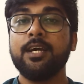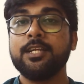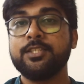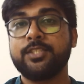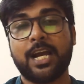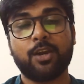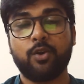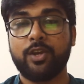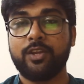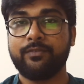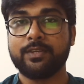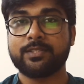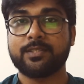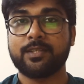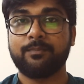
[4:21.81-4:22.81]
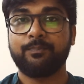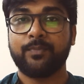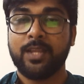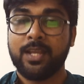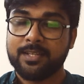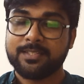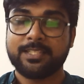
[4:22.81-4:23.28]
Jago Investor.
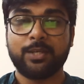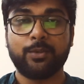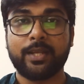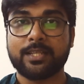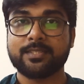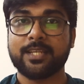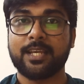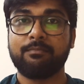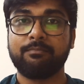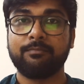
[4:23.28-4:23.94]
See you next time.